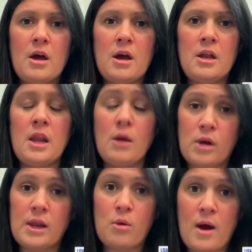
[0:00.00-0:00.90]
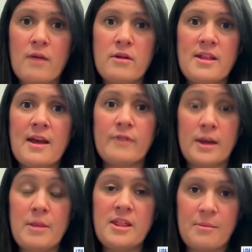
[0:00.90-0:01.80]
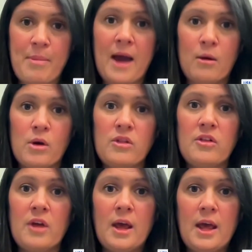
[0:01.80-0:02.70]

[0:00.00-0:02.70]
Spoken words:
local inquiries have limited powers.